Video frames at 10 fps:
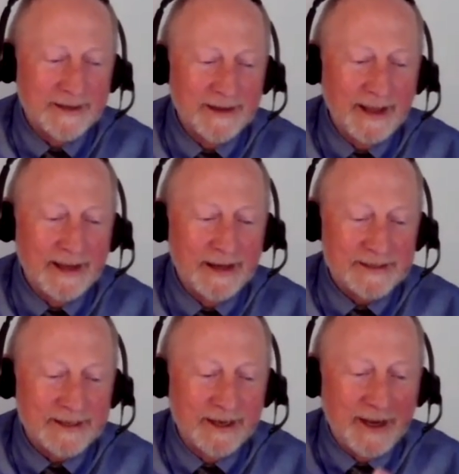and
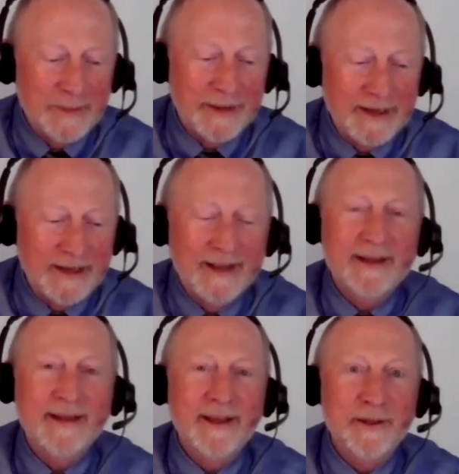its
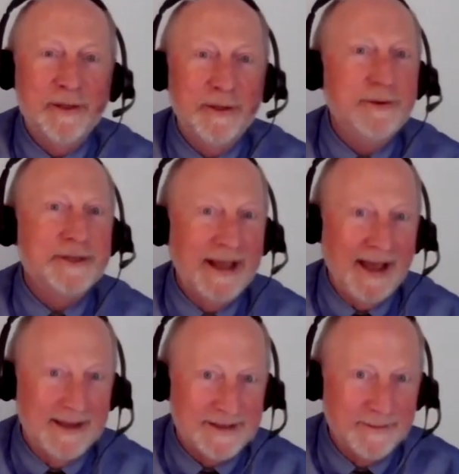accompanying
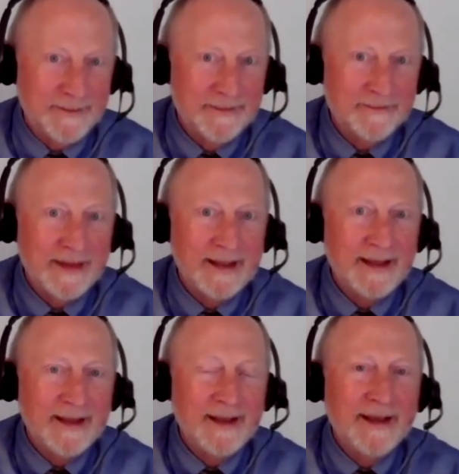enthusiasm,
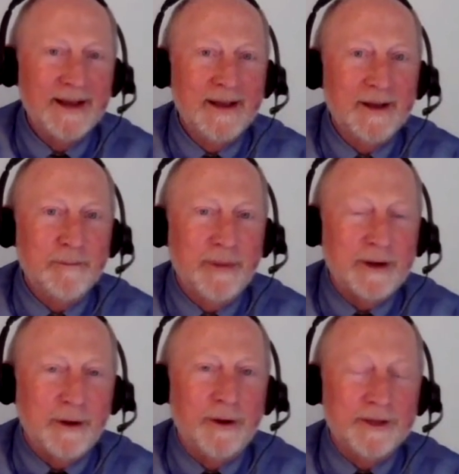
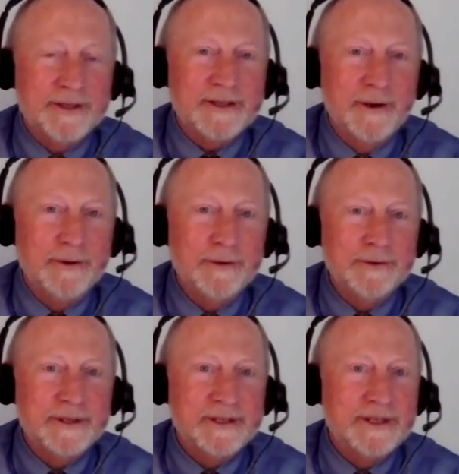but also
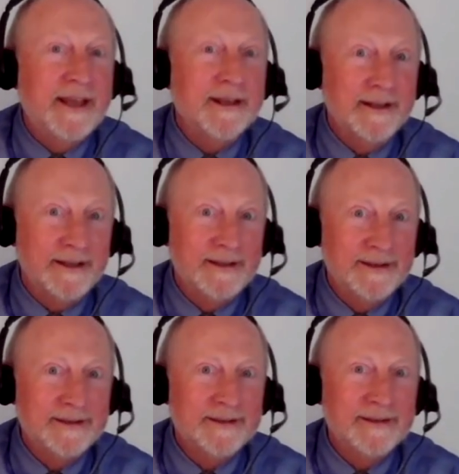skill,
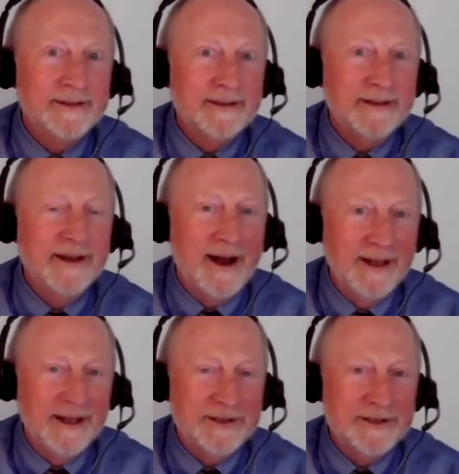
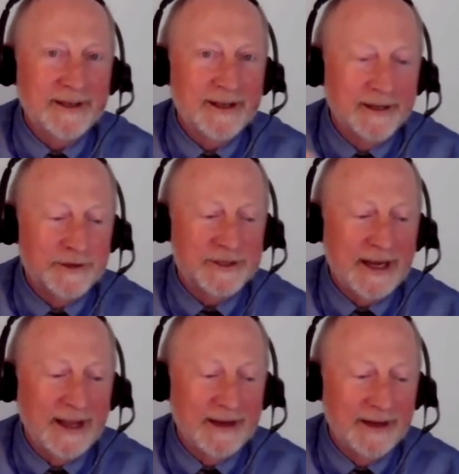knowledge,
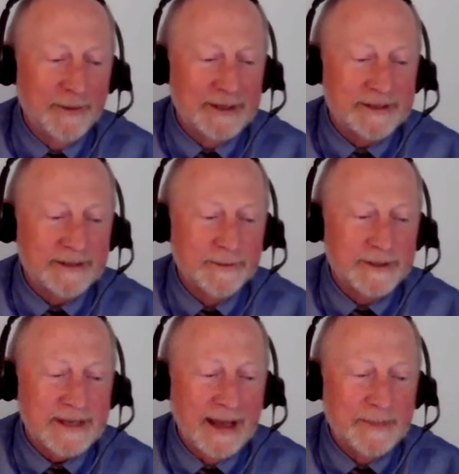understanding
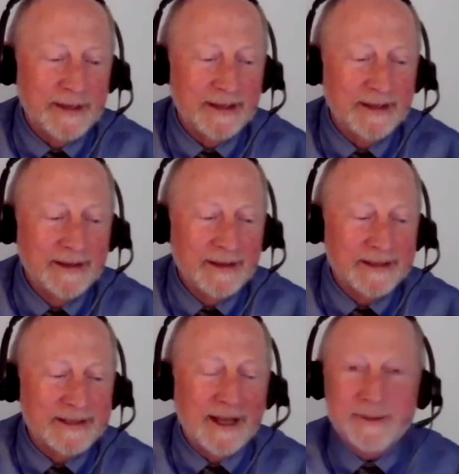what's happening.
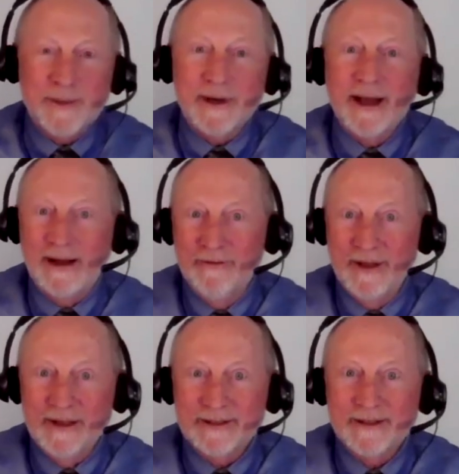Sounds pretty
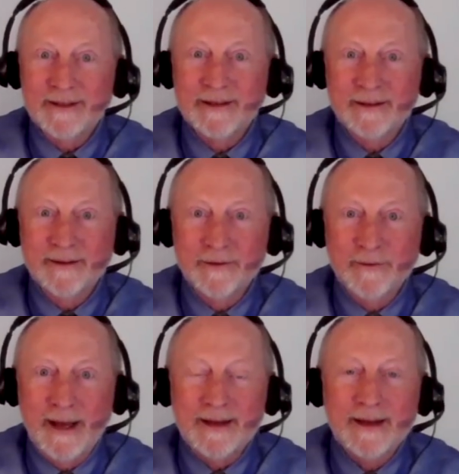obvious,
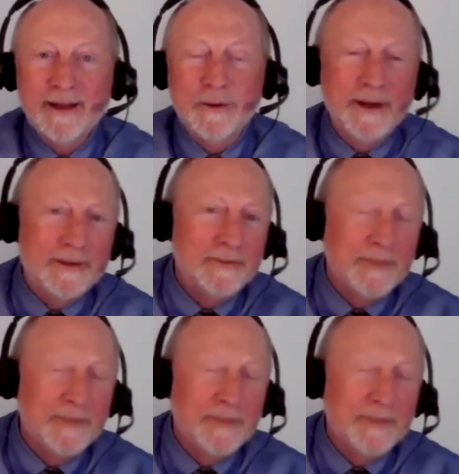right? Well,